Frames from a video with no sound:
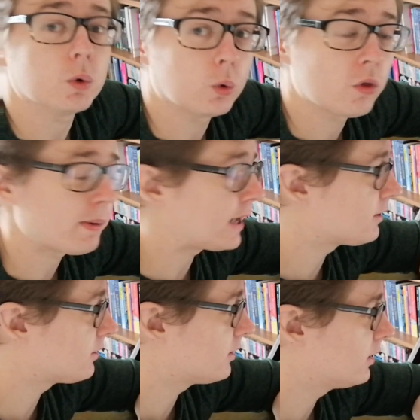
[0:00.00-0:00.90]
I wish you all
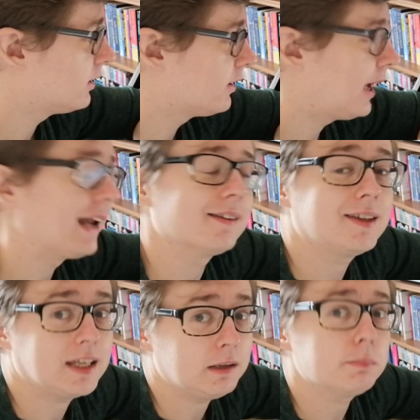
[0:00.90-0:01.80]
the best,
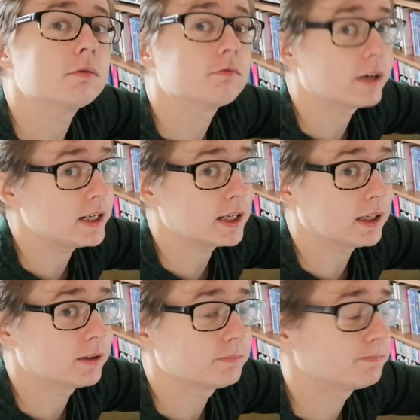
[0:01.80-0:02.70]
and keep
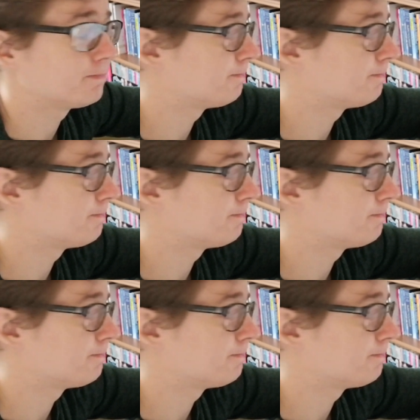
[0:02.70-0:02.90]
reading.